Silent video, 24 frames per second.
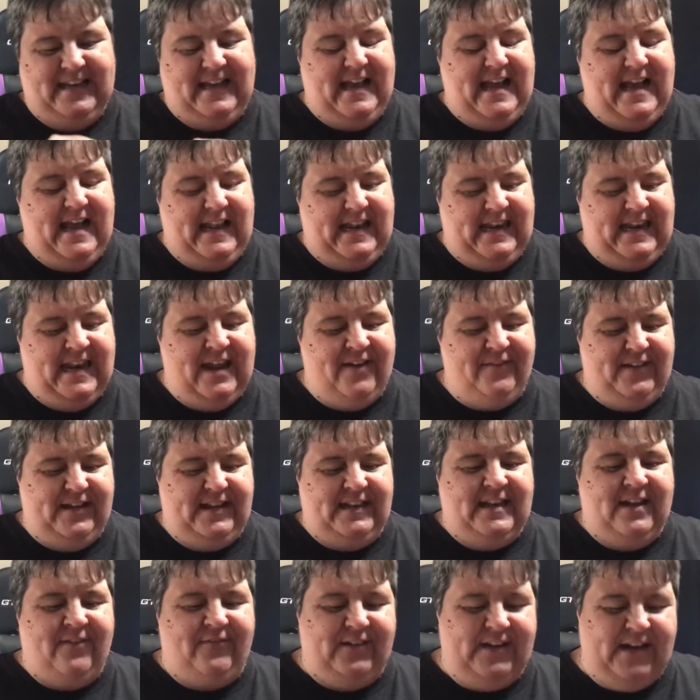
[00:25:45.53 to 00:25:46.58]
Love it,
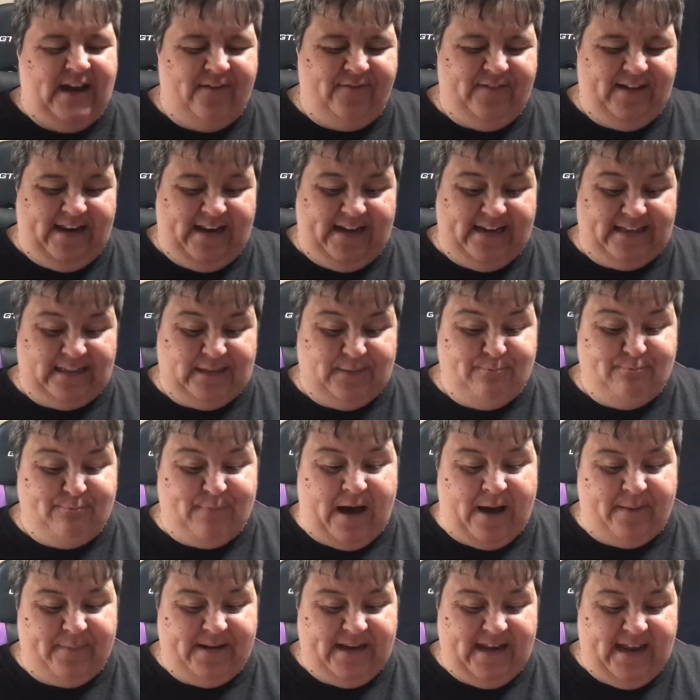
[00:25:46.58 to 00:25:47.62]
love it, love it. And it's
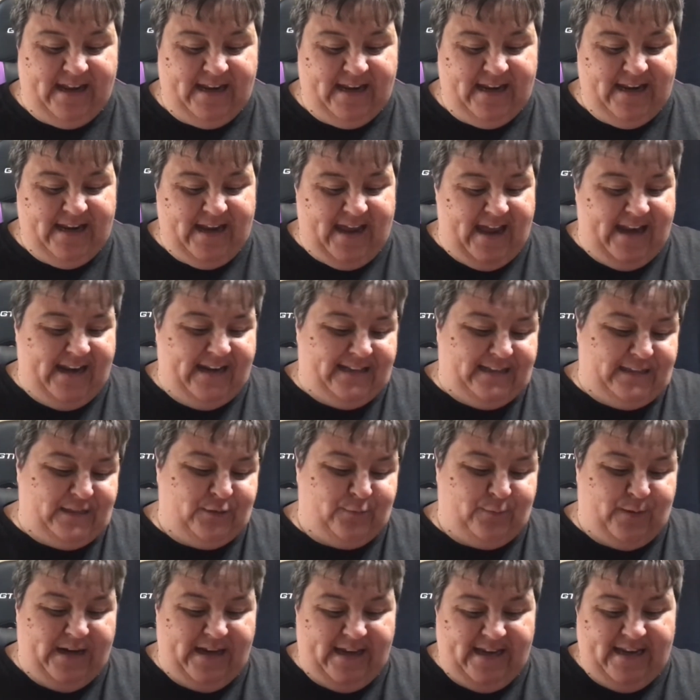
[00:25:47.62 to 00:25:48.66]
bobbinated and it's
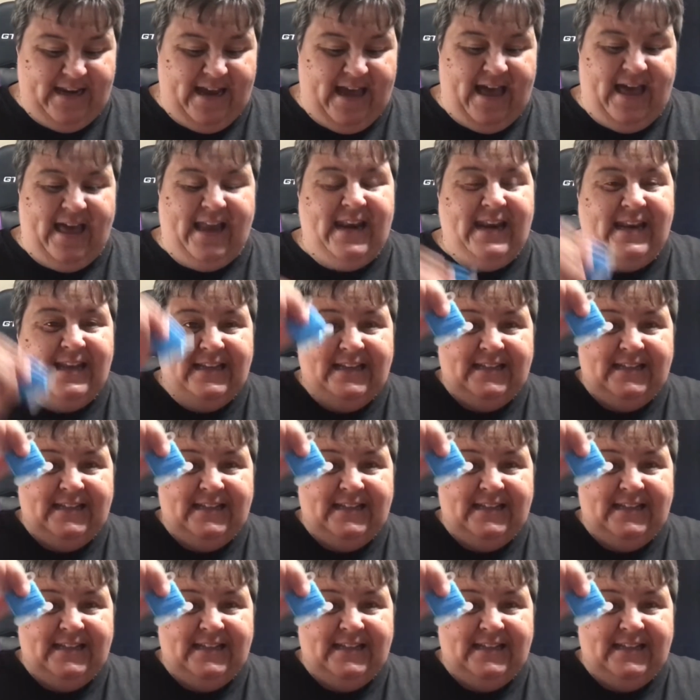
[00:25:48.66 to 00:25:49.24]
written on.